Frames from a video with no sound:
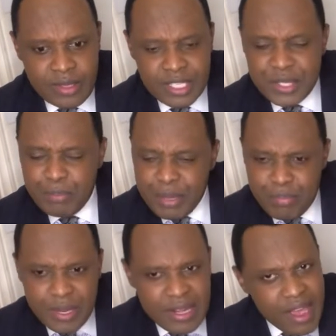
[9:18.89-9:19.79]
just
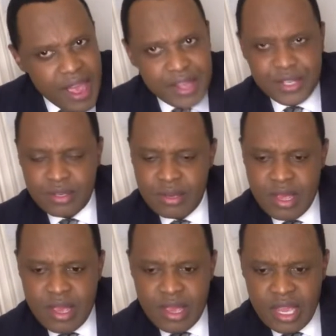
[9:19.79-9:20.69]
be nice
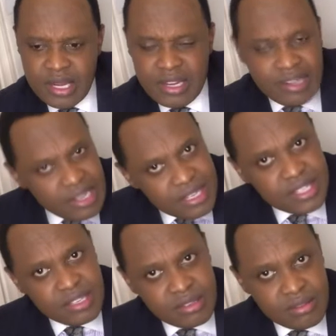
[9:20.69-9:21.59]
and
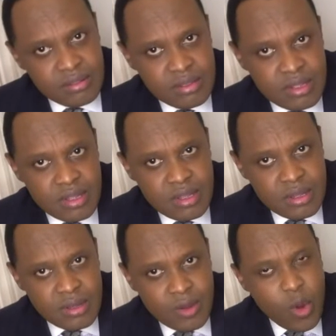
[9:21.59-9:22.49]
listen,
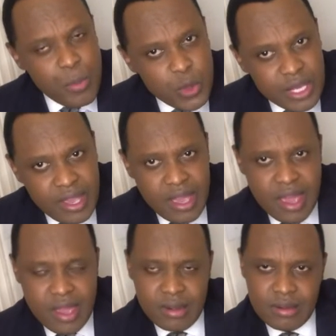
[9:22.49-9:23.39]

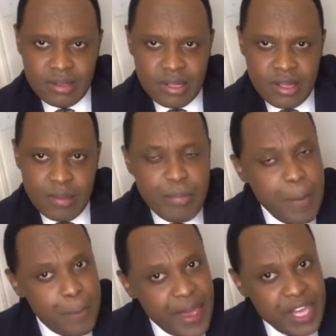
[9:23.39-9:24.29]
communicate,
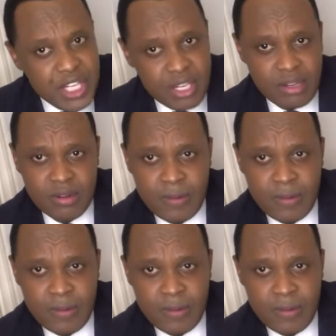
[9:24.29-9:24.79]
be patient,